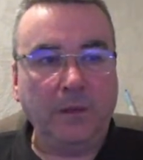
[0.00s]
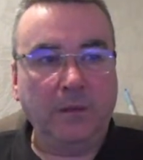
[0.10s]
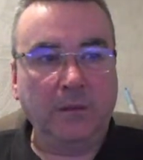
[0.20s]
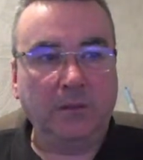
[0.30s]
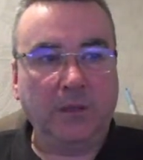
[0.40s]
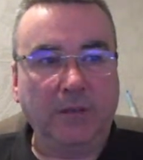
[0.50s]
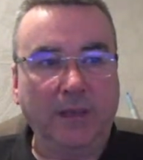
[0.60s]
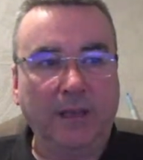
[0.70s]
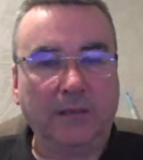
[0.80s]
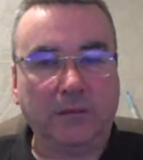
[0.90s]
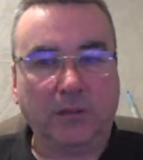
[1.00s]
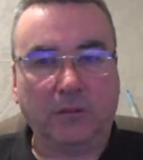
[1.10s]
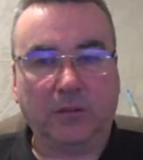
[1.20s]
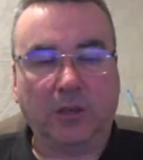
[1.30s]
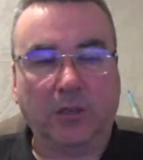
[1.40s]
So yeah, the
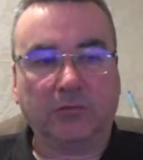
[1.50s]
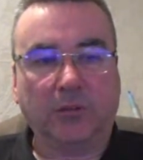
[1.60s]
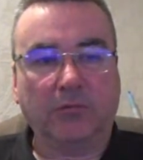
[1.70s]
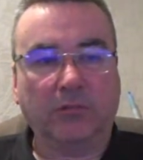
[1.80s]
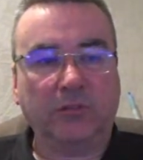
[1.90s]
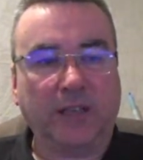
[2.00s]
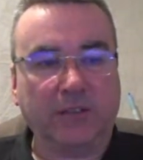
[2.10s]
Cotswold rucksacks are